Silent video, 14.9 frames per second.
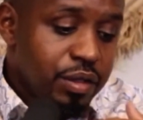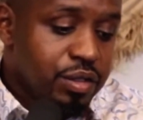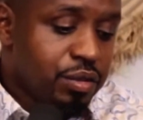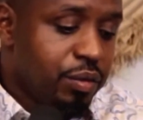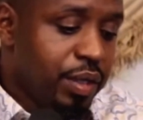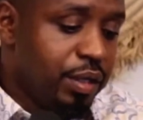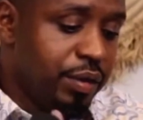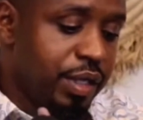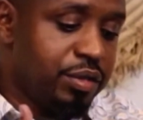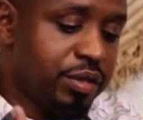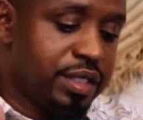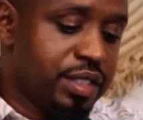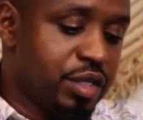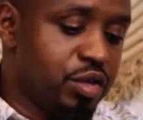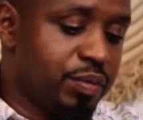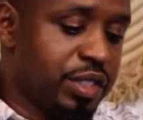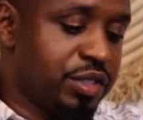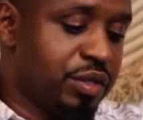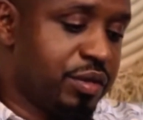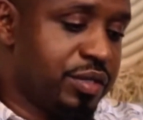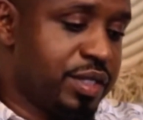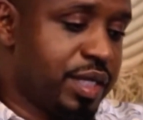So when we went to the central police
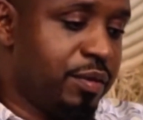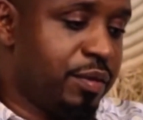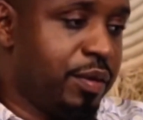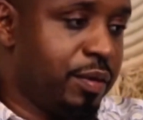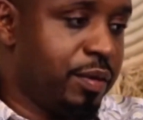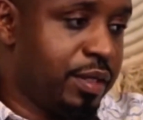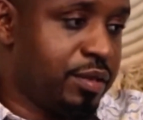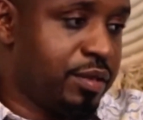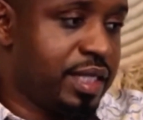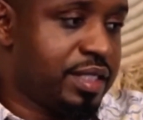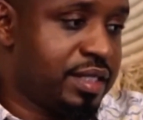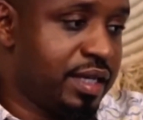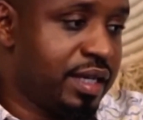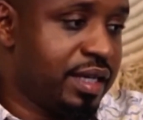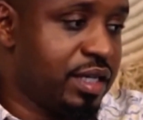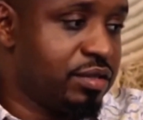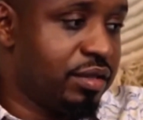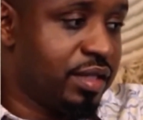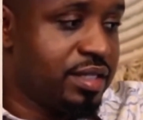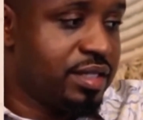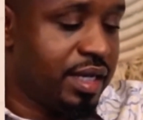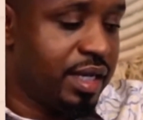station, there was a staircase
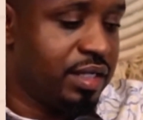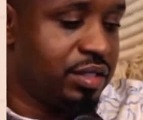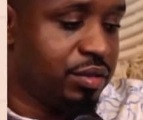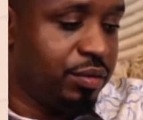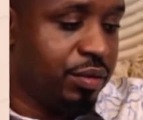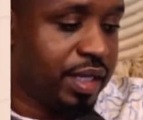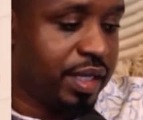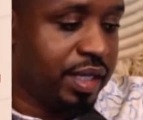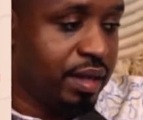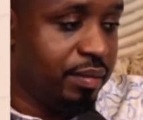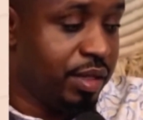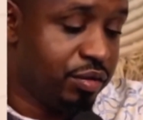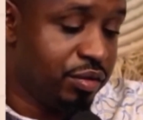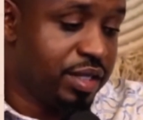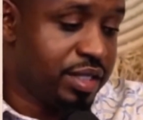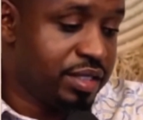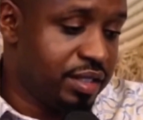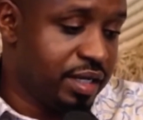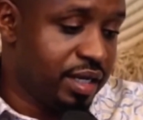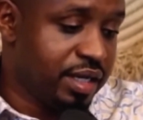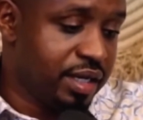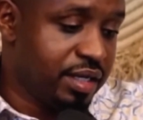on this side, so we came in through this
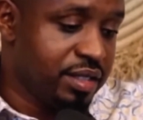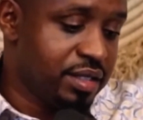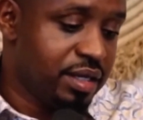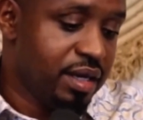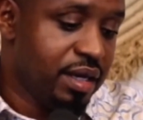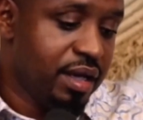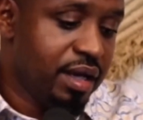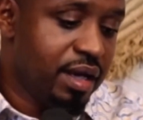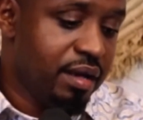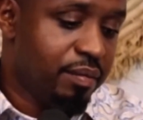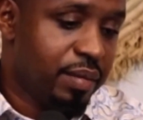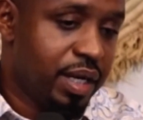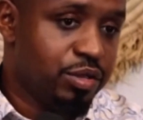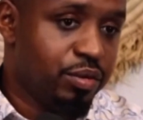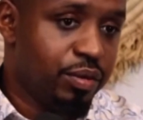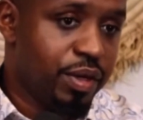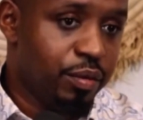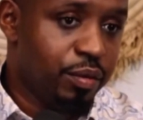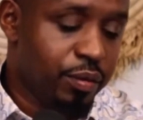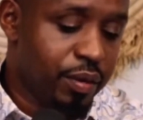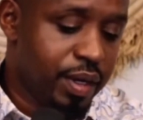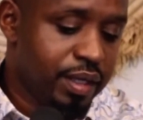staircase, but where
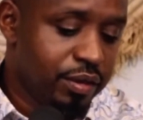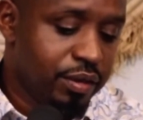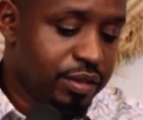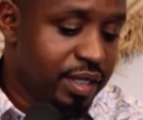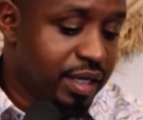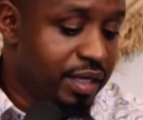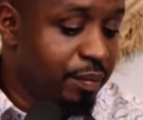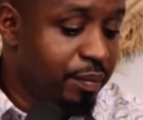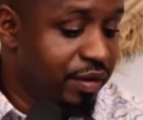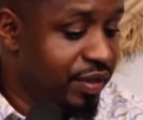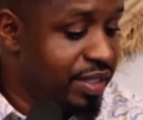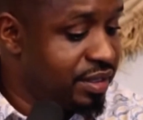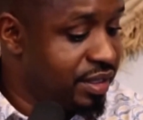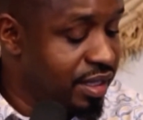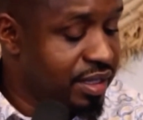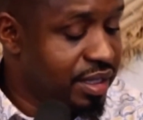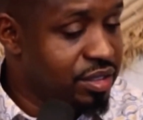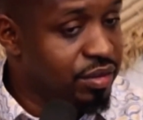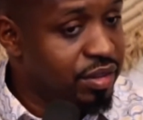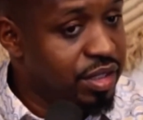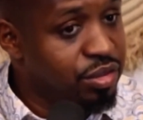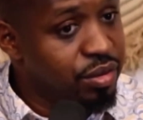we were, there was another private
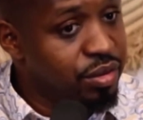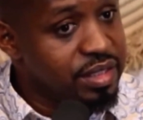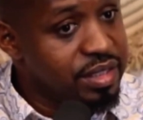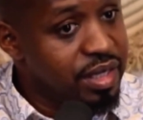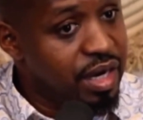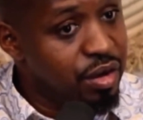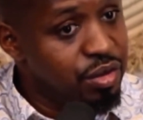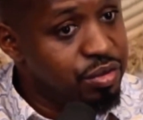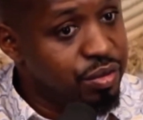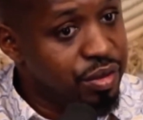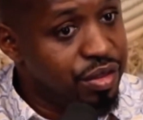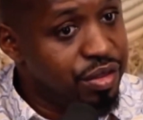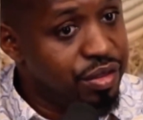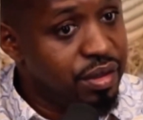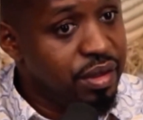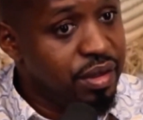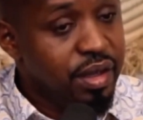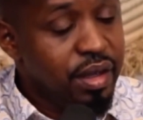staircase, so they took us out with.